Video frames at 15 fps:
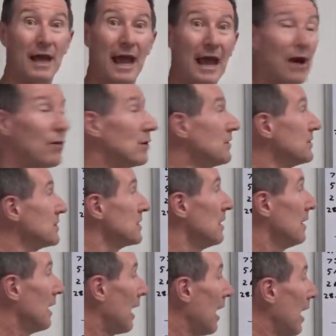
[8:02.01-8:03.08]
hours
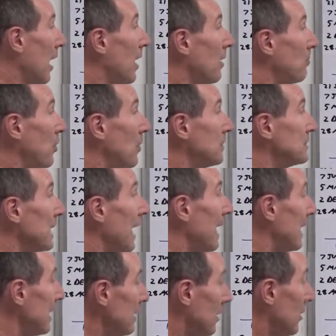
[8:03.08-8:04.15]
per
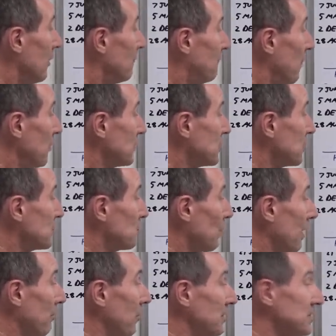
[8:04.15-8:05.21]
day versus
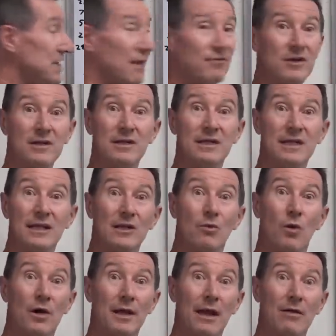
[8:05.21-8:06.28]
1.7
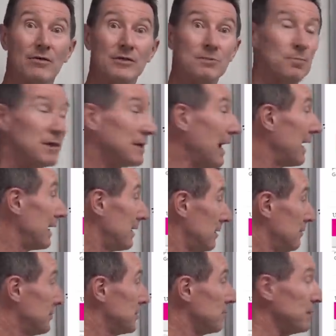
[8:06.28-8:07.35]
kilowatt hours per day
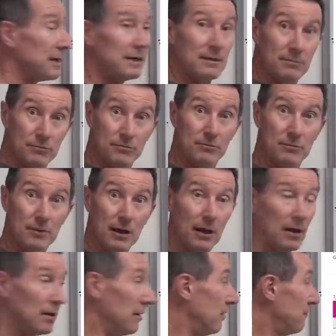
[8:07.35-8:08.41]
to be
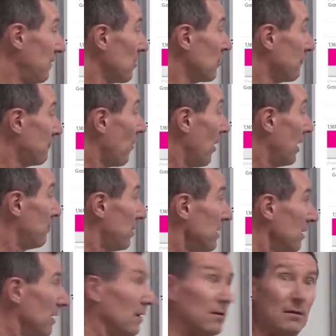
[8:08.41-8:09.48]
verified. But,
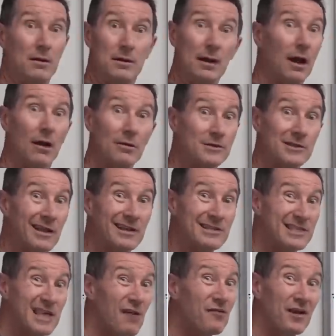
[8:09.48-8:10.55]
you know, it's like
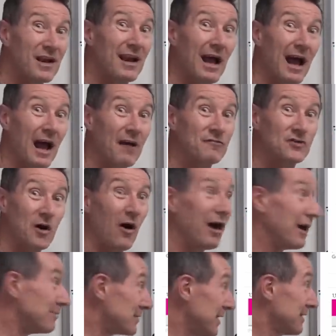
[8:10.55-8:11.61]
7.5
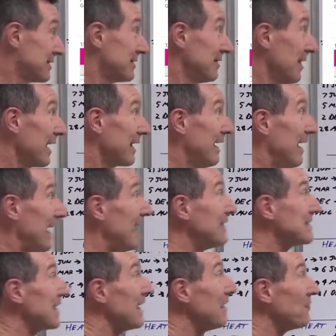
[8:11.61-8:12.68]
times. It's like,
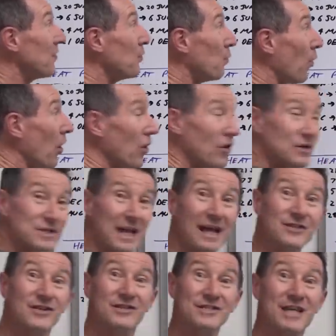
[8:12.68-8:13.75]
it's even worse,
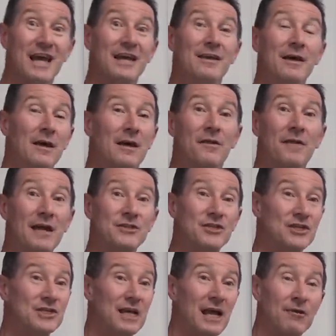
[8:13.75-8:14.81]
as I said, than
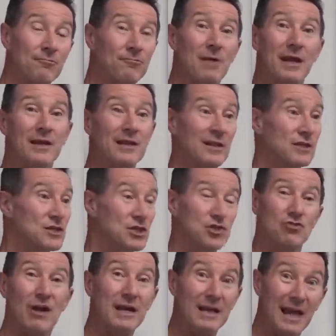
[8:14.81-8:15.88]
just a regular
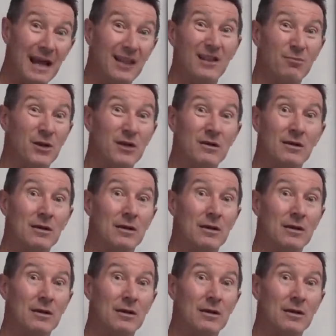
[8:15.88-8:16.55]
straight element